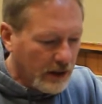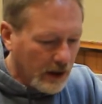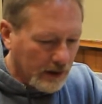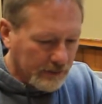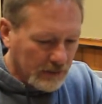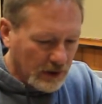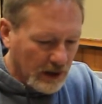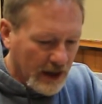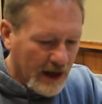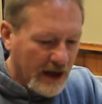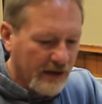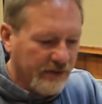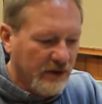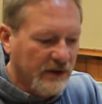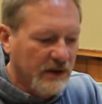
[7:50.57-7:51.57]
I'm
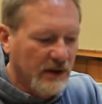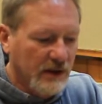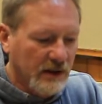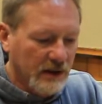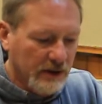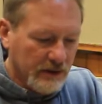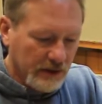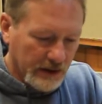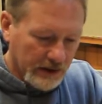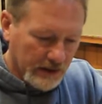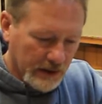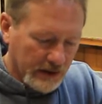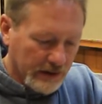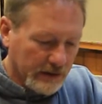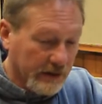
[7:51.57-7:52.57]
glad that the,
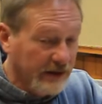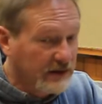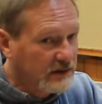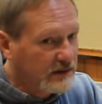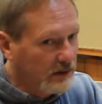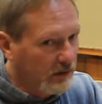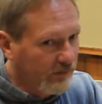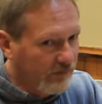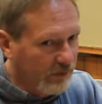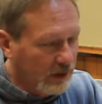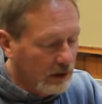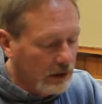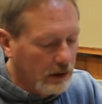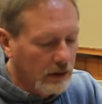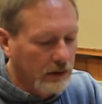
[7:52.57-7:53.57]
uh, at least so
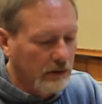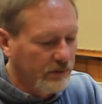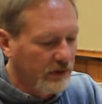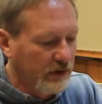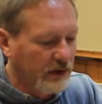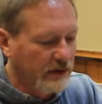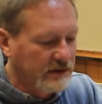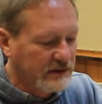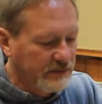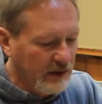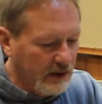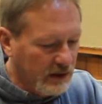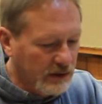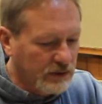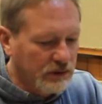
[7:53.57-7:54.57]
far the
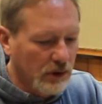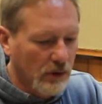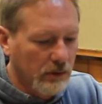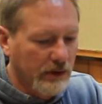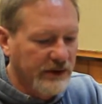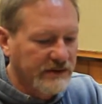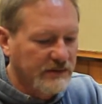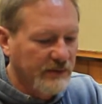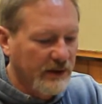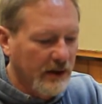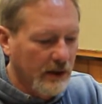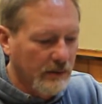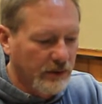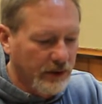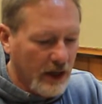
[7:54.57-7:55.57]
speed controller has been
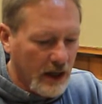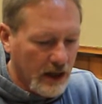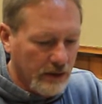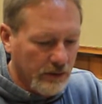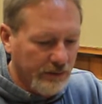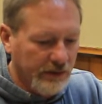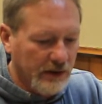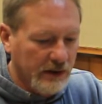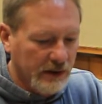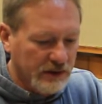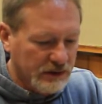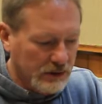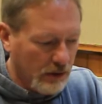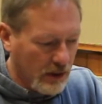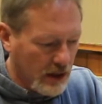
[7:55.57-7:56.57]
able to handle the
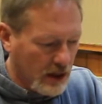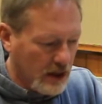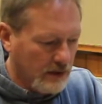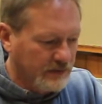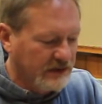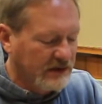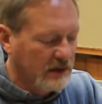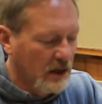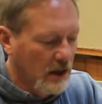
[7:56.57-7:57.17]
additional amps.